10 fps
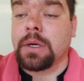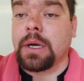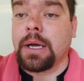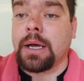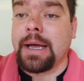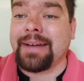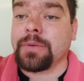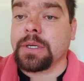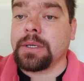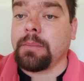
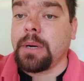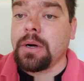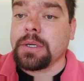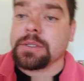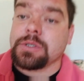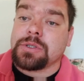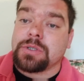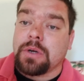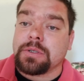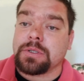African Americans are
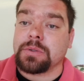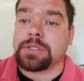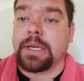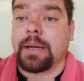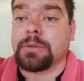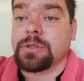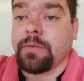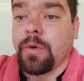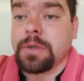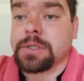starting to establish a
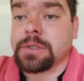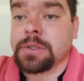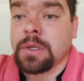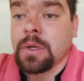voice.